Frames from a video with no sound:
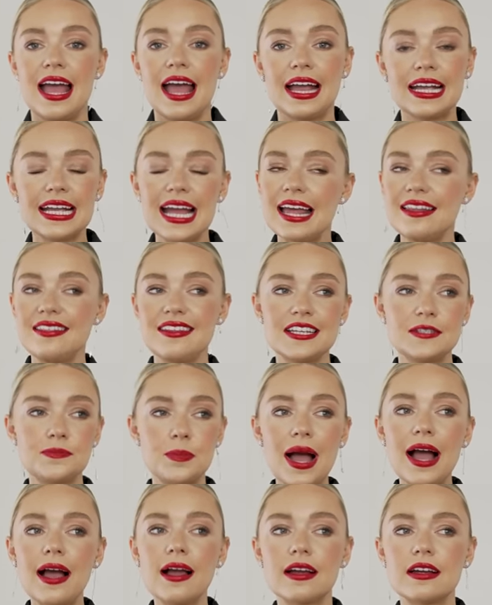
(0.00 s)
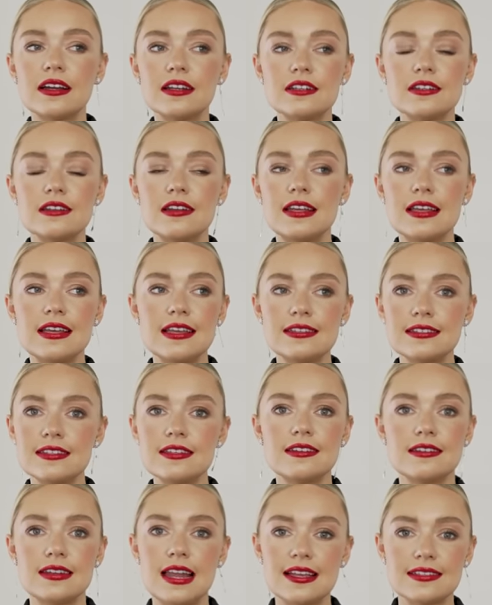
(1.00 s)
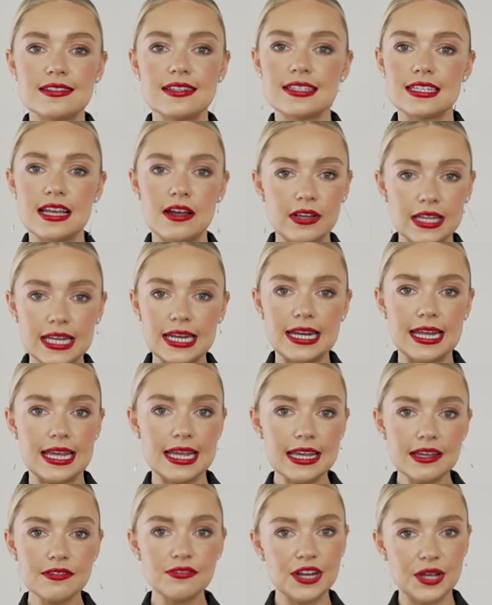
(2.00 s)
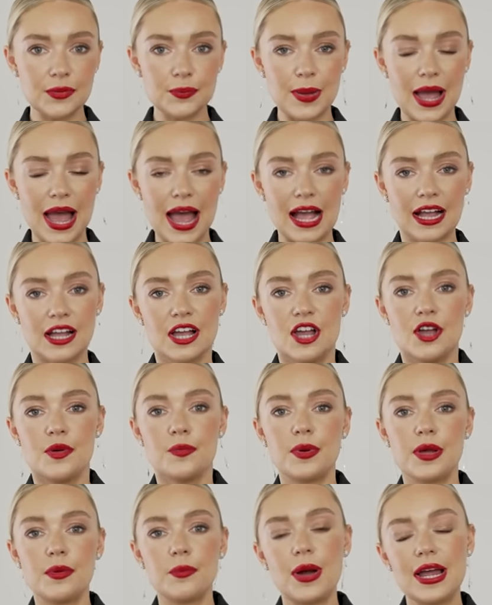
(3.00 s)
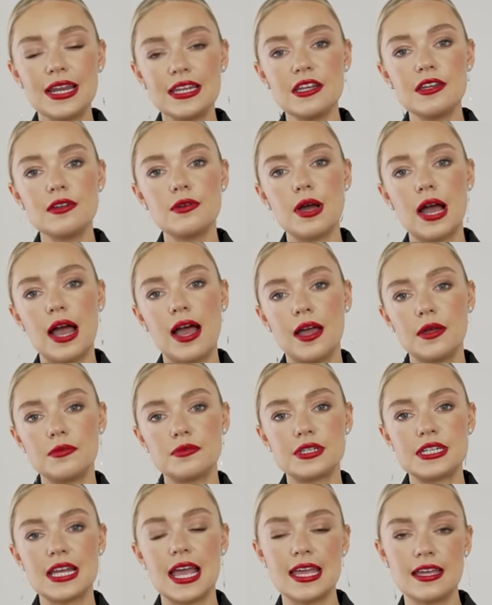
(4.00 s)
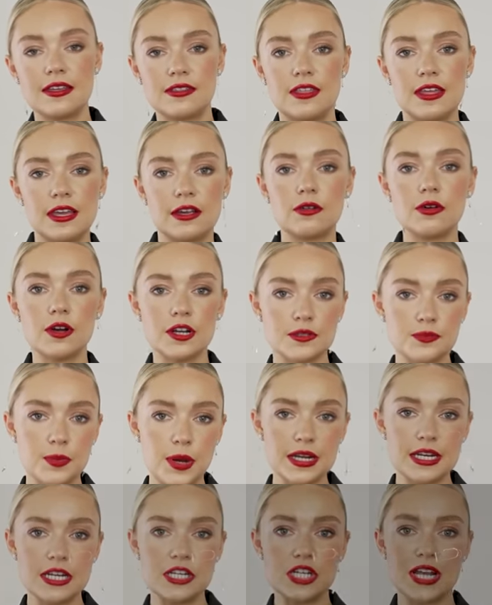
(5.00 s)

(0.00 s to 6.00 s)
Again, this bag isn't necessarily an evening bag, but when you take the crossbody